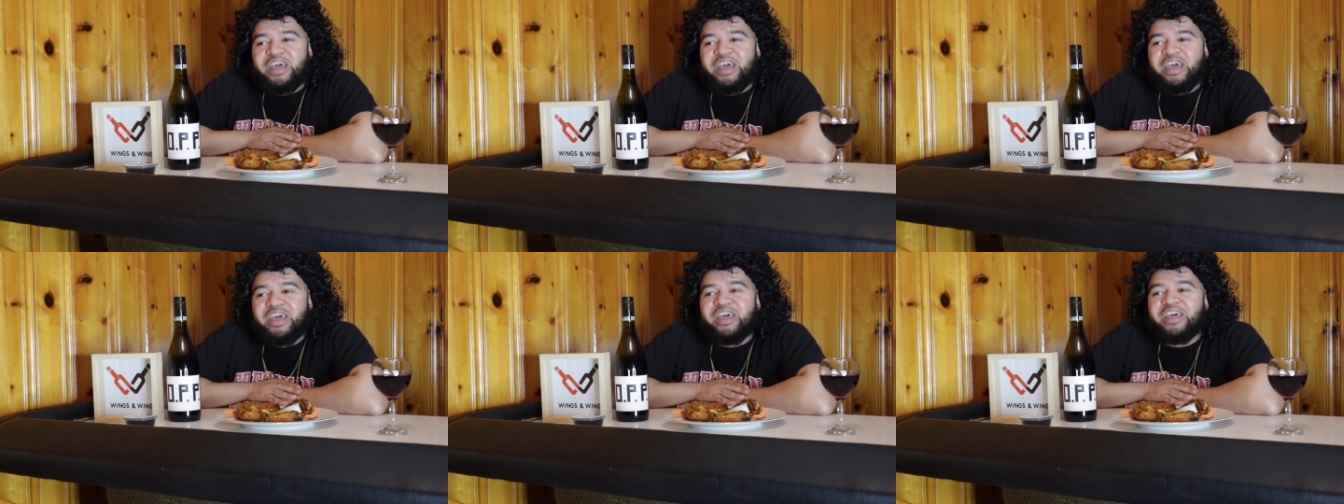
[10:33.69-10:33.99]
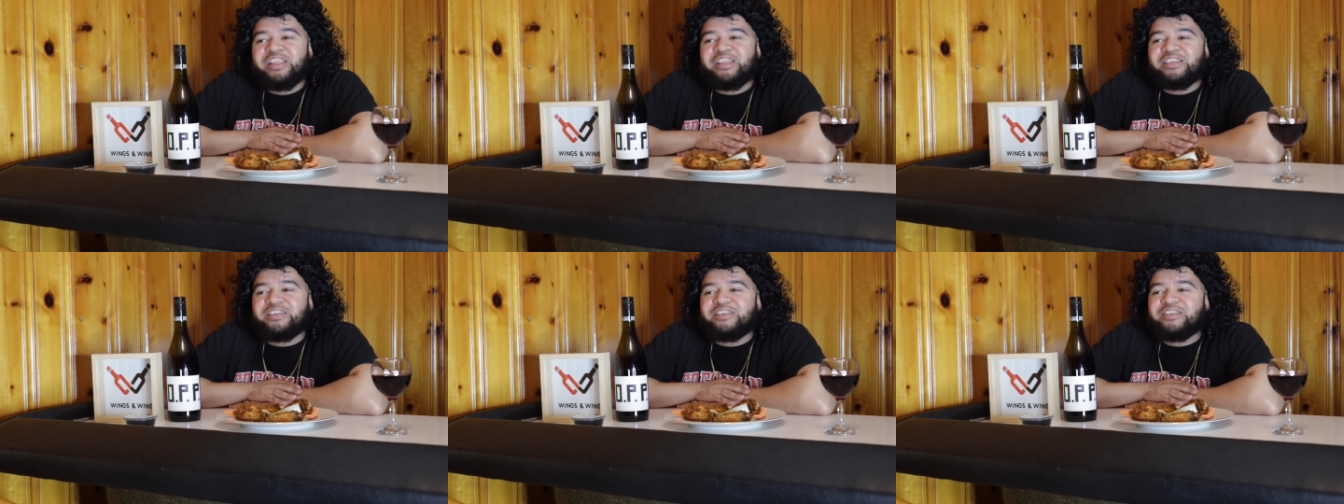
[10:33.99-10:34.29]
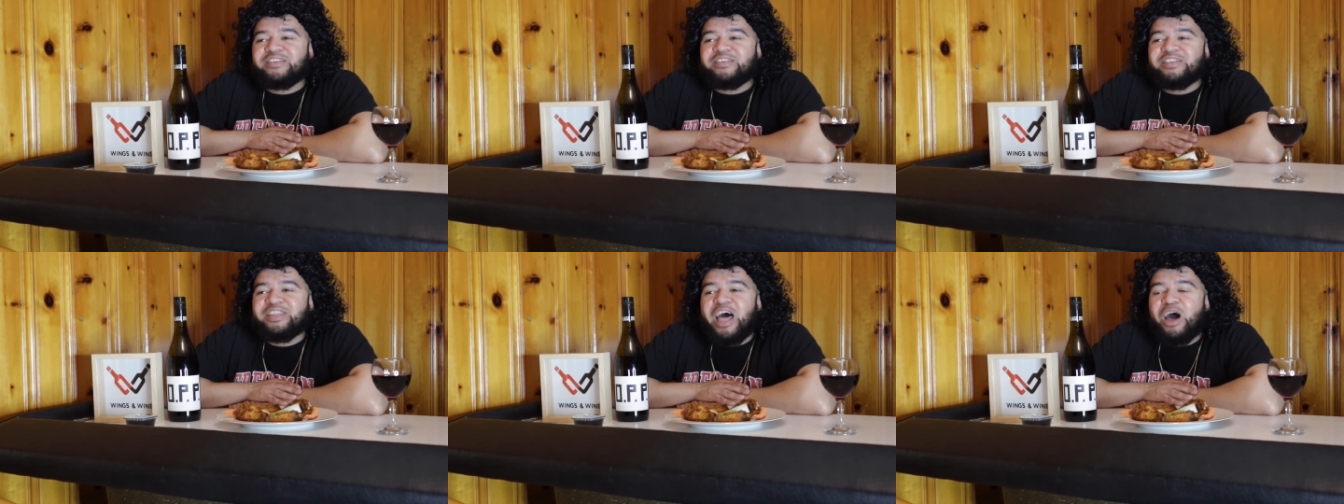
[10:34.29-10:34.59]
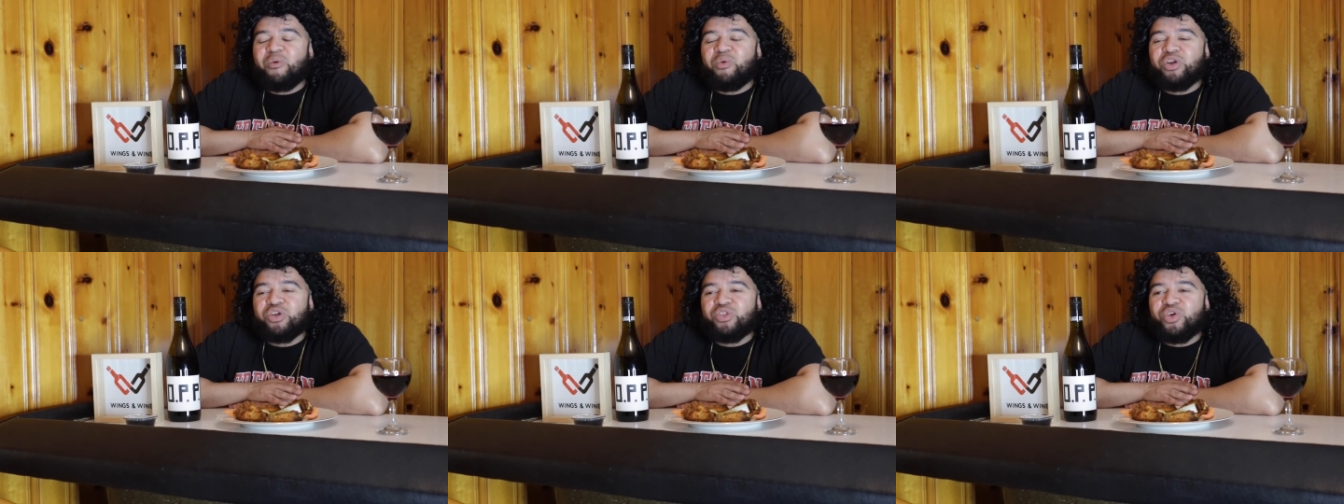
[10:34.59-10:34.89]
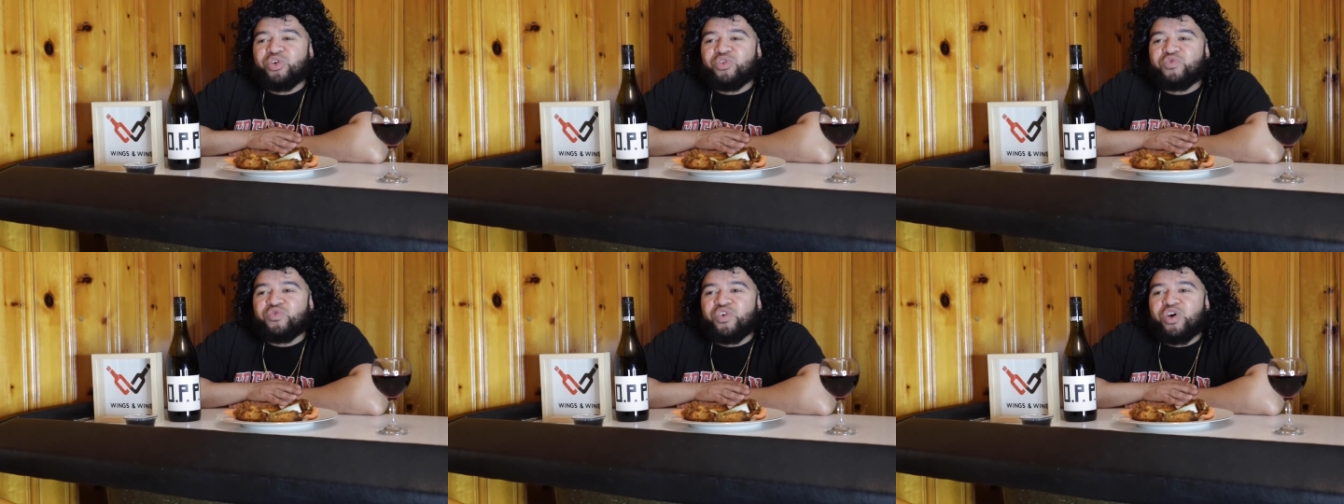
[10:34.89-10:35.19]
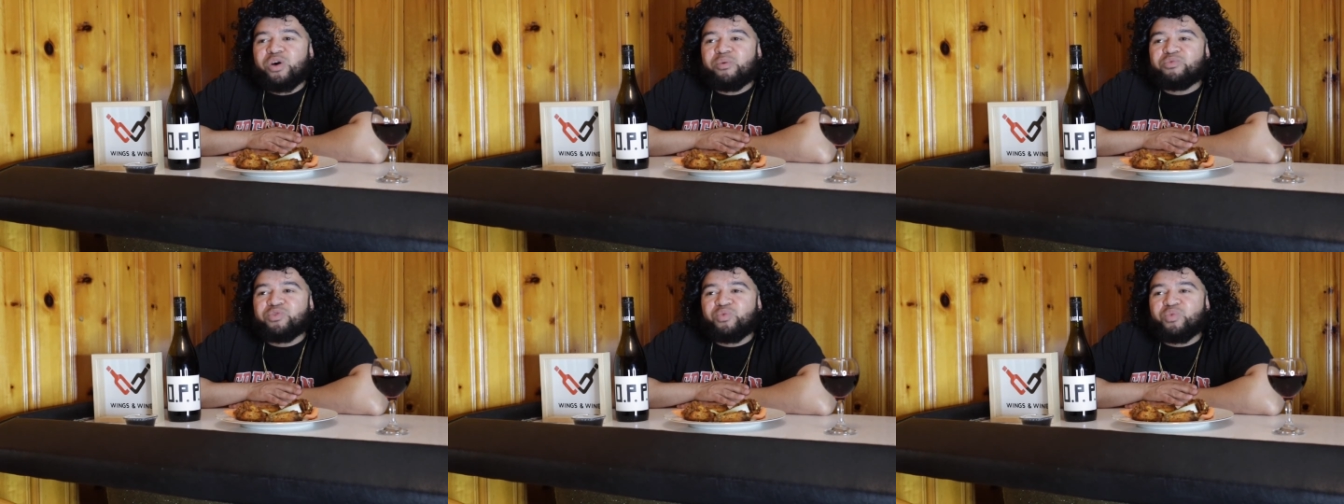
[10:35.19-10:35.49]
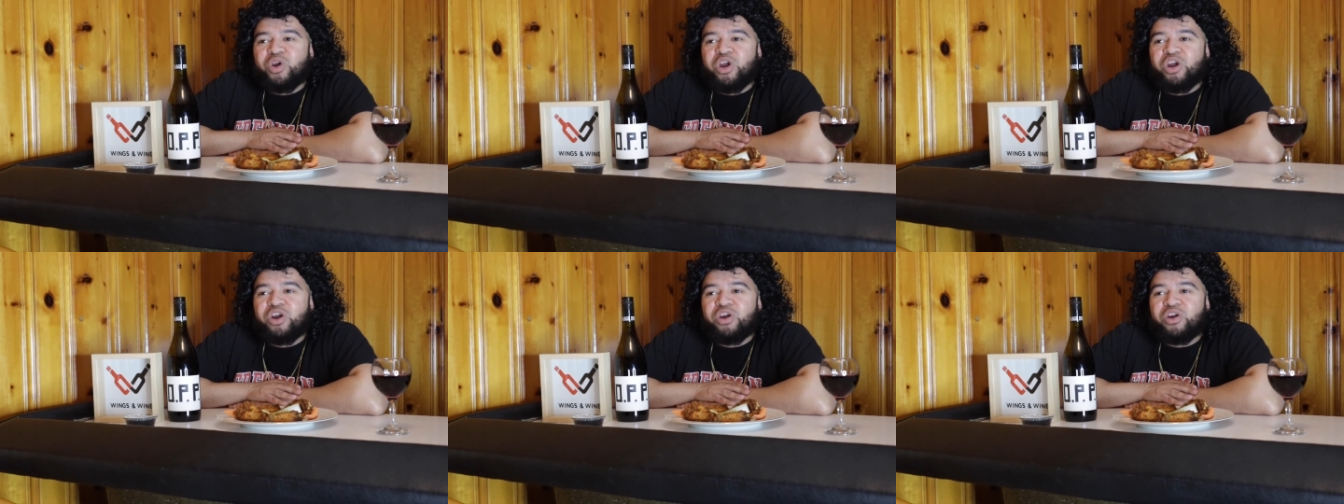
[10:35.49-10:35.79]
it's not one of those films
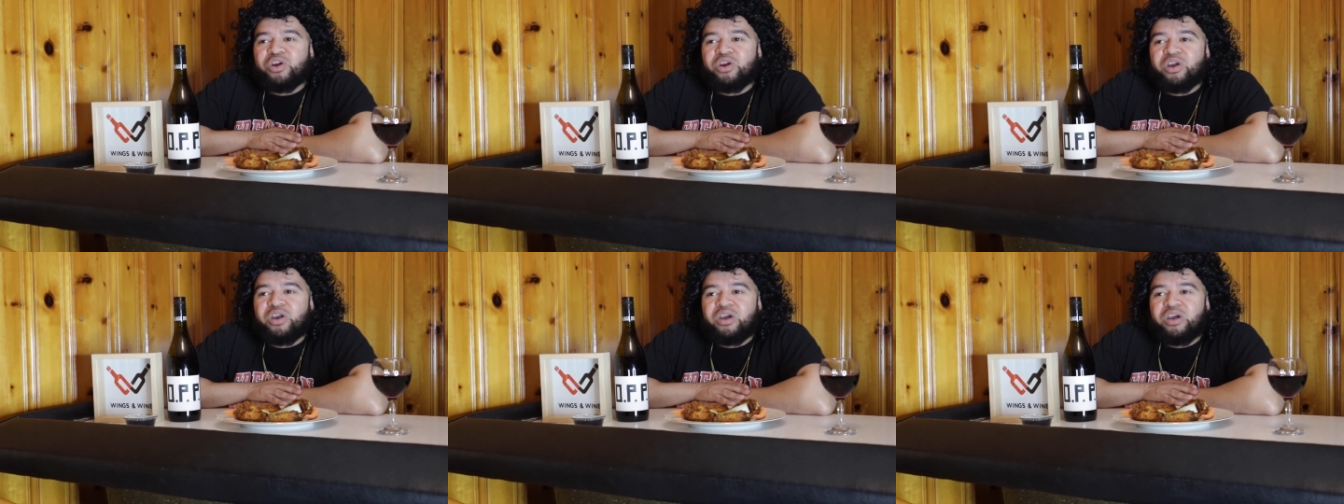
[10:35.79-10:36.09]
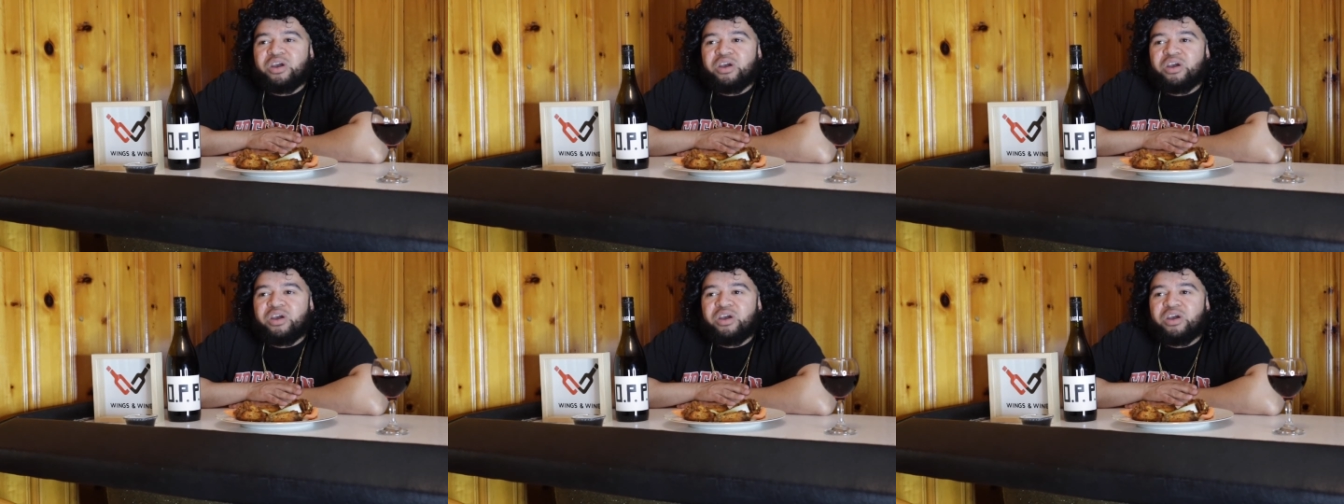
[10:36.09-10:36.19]
where